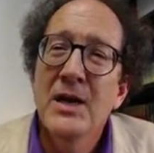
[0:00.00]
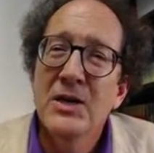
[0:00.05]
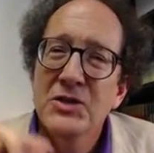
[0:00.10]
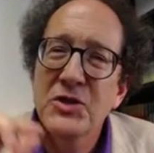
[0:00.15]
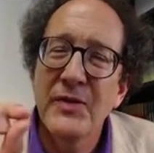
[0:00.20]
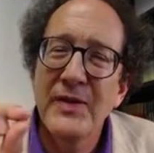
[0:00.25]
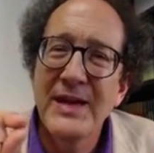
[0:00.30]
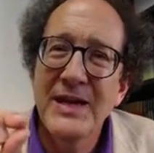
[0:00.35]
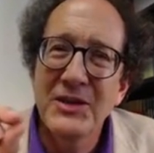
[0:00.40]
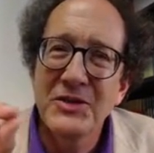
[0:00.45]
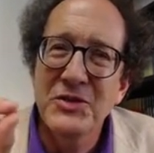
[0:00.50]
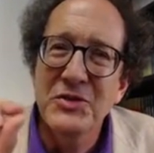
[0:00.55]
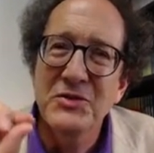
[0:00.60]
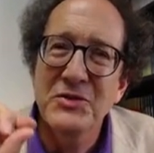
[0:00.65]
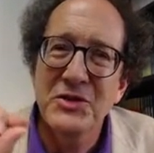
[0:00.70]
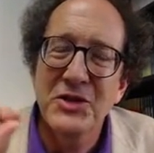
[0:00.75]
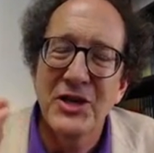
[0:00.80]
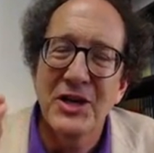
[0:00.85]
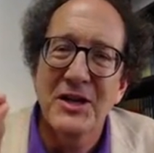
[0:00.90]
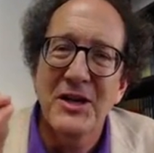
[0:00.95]
So the issue
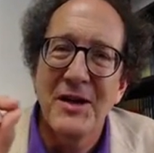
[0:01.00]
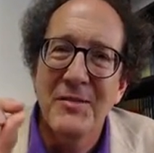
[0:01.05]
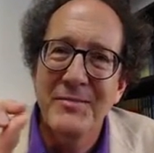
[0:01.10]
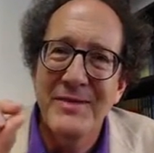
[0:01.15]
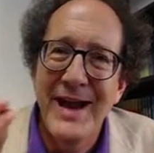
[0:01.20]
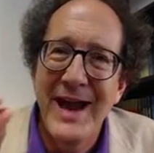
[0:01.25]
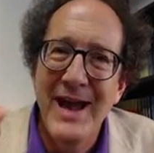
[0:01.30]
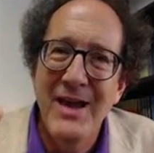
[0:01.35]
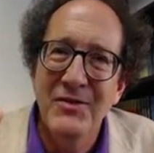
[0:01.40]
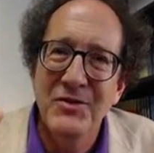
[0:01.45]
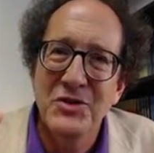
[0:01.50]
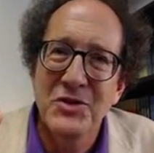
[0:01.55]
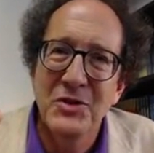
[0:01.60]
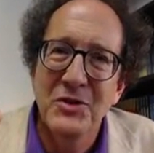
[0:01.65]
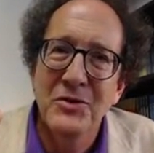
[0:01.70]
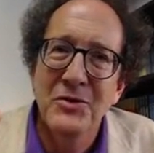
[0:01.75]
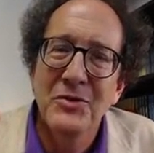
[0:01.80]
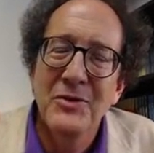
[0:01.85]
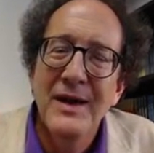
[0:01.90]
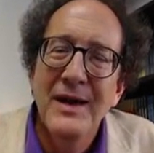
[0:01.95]
is going to come down
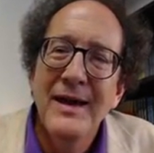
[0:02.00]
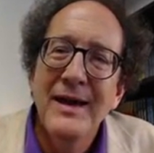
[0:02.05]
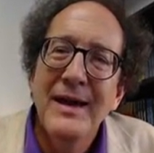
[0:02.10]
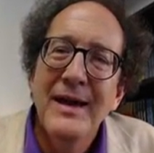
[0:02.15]
to,